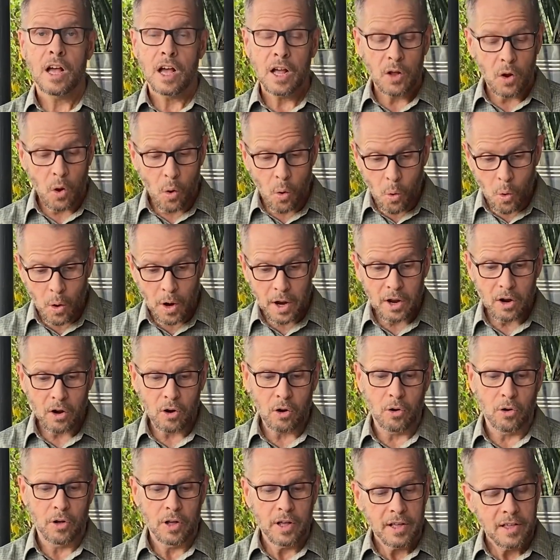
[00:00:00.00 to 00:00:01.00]

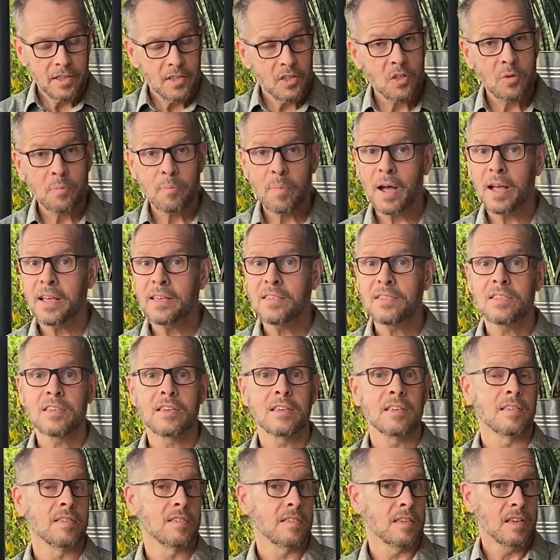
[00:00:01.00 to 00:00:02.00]
oil,
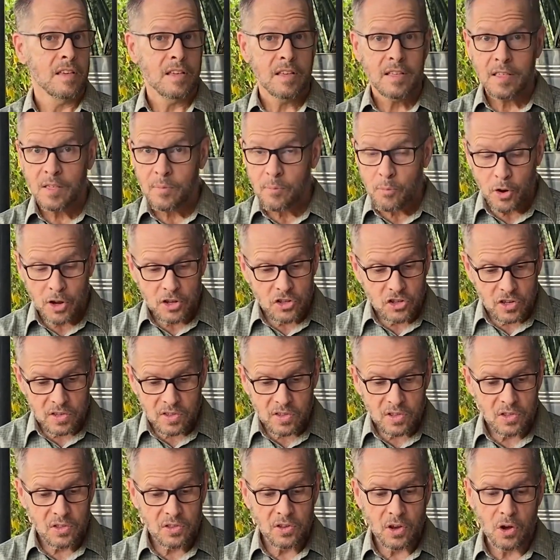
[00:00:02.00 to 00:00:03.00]
spices, precious
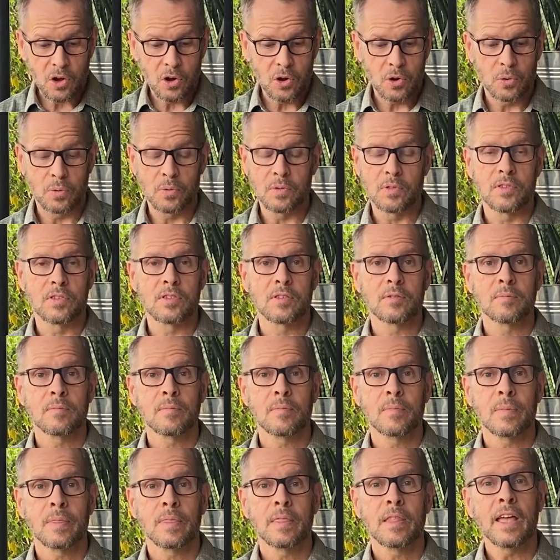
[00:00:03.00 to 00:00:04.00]
stones,
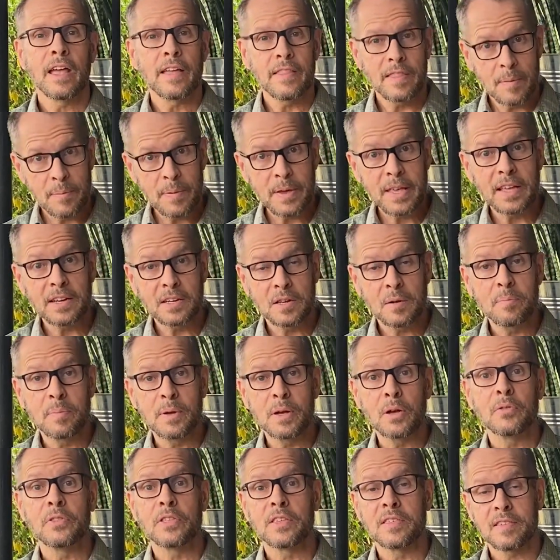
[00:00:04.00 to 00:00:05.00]
and they begin to
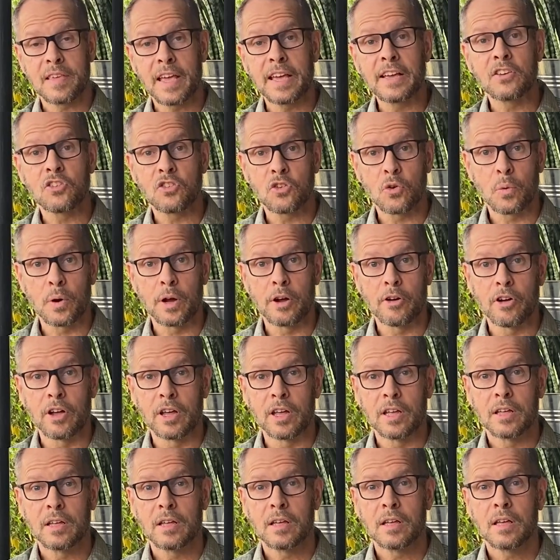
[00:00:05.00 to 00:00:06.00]
build the sanctuary.
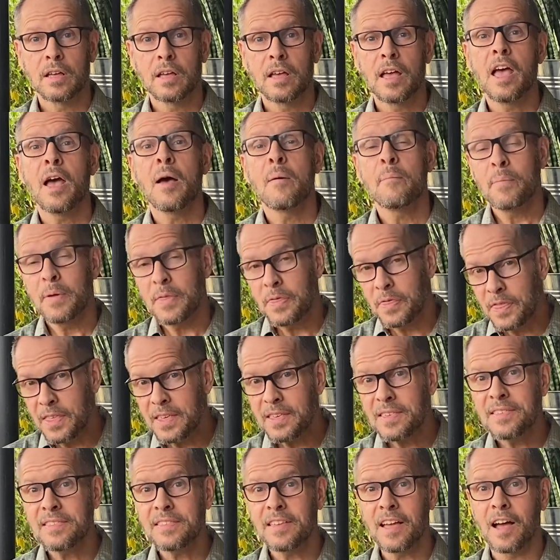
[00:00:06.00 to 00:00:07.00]
But
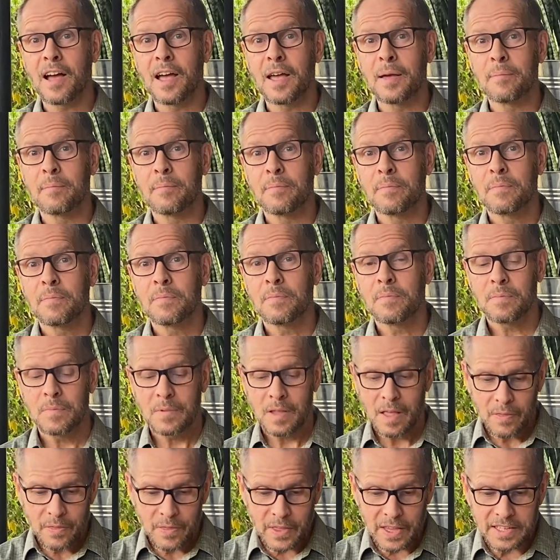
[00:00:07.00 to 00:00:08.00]
this time,
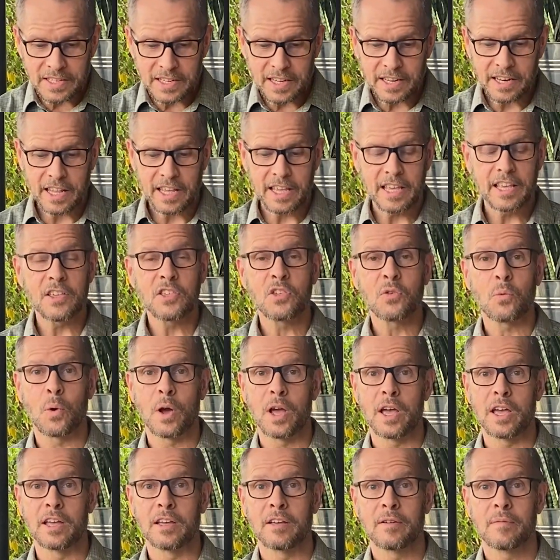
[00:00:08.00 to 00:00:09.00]
they did it his way.